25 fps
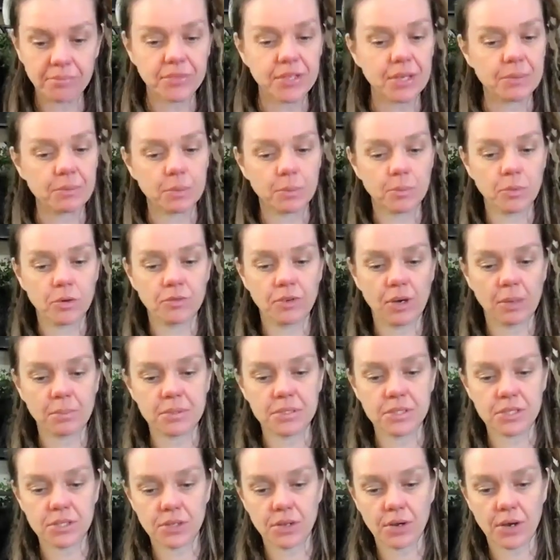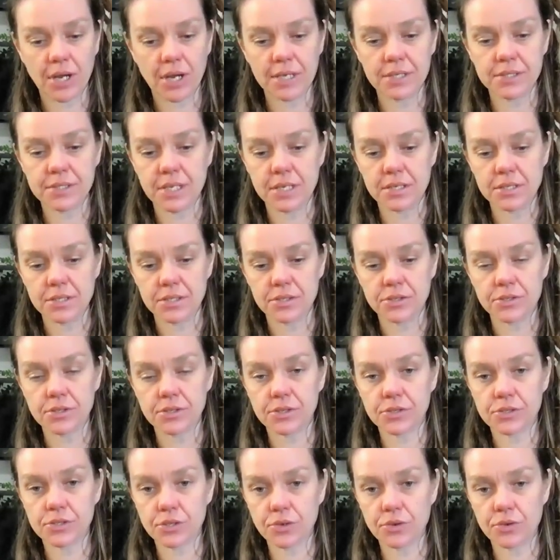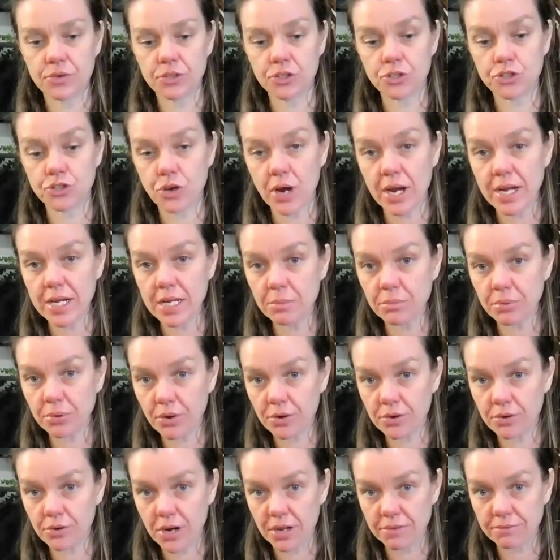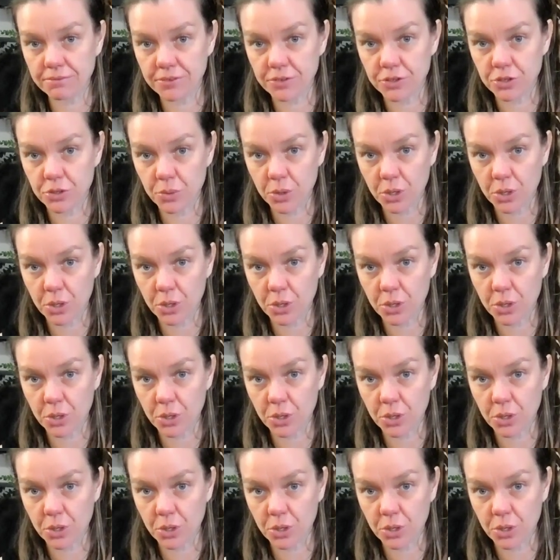Then we move up into the higher centers. So the training program for you,